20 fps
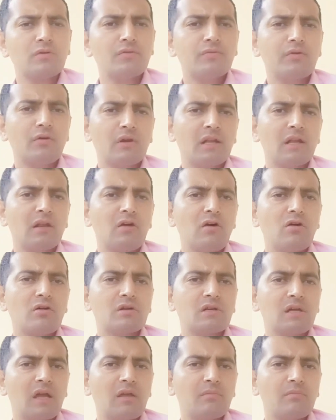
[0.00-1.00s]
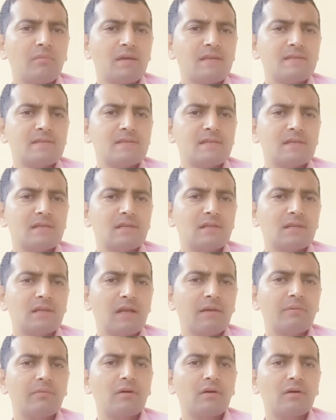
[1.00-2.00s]
for a long time as a
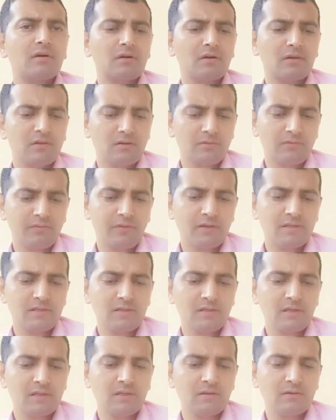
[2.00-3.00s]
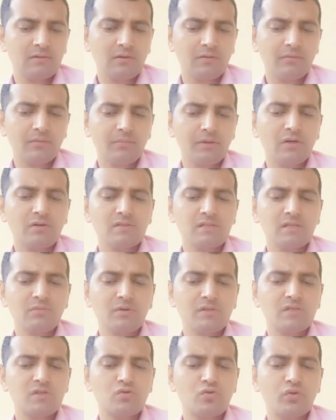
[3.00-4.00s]
laborer first, then because he
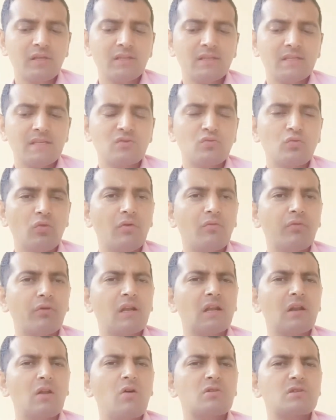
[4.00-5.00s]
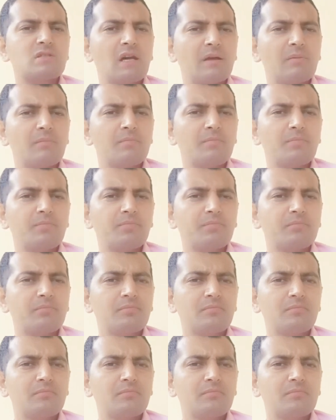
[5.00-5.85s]
was doing this work for a long time,